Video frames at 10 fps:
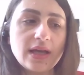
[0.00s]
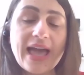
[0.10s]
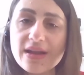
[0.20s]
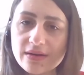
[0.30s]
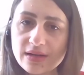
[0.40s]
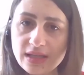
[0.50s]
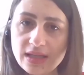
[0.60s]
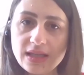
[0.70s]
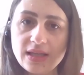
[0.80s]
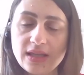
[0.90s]

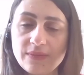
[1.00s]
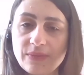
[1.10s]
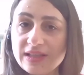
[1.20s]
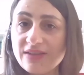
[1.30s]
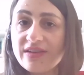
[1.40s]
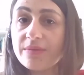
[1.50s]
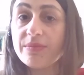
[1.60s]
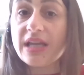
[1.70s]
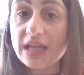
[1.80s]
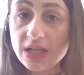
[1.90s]
early in, at the very
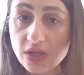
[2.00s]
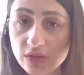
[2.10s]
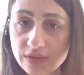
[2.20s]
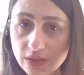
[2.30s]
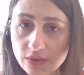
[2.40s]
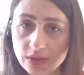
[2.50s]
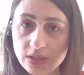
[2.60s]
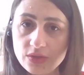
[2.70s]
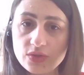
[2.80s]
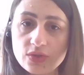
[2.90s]
beginning of the
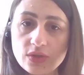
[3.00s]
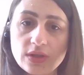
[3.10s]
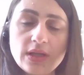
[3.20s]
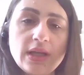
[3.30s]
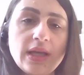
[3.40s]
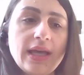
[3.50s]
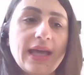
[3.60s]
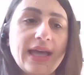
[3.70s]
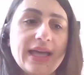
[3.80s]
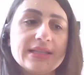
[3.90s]
condition.
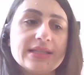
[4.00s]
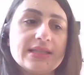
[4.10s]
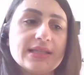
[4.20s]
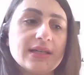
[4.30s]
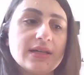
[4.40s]
And